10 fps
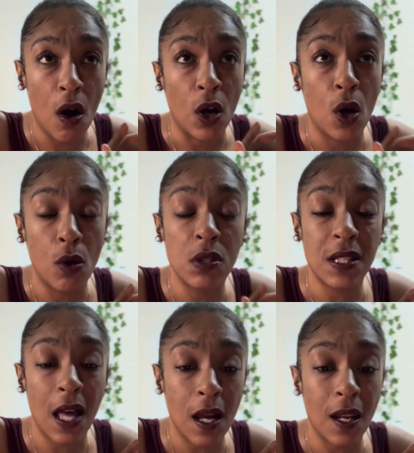
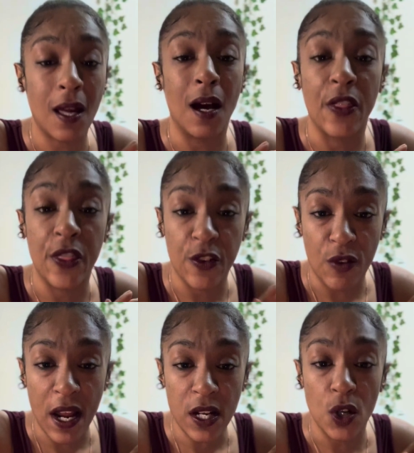co-signing a
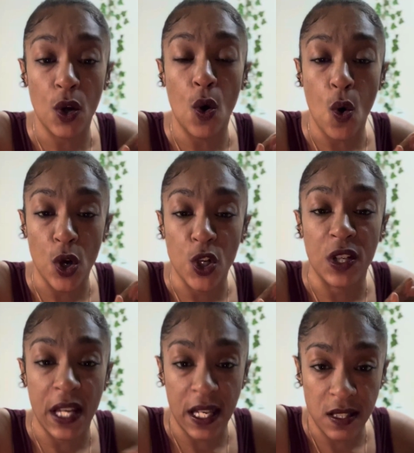threat on your
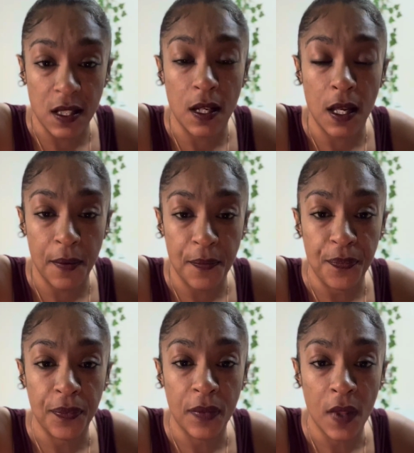destiny.
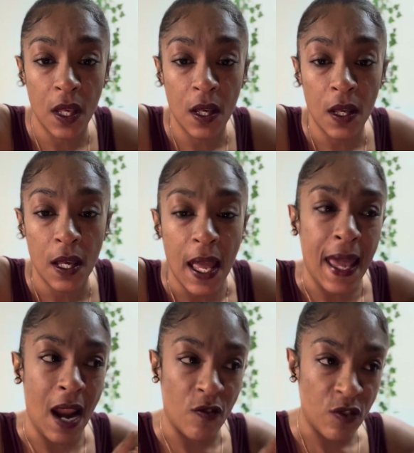
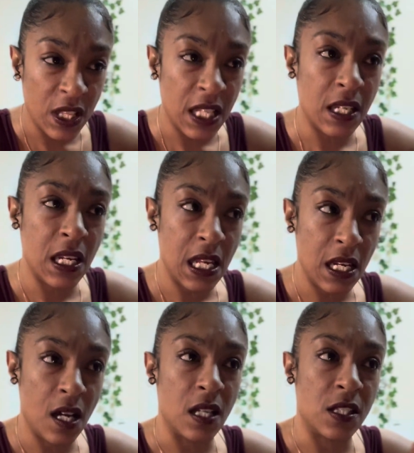And I really need
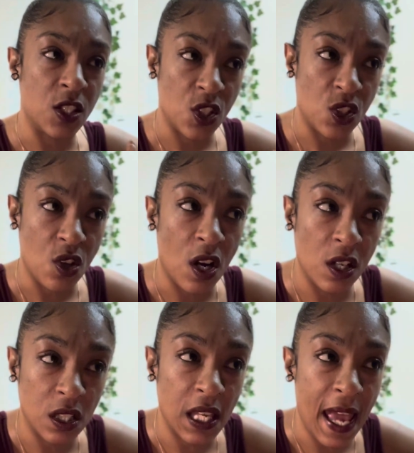us to start
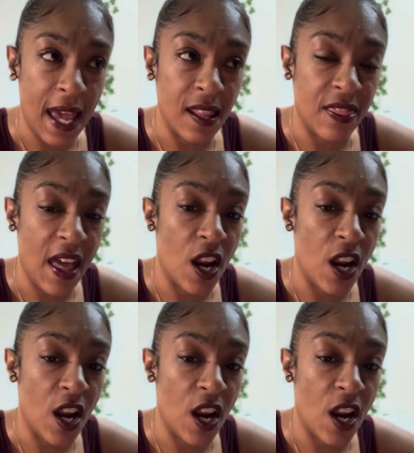looking at it that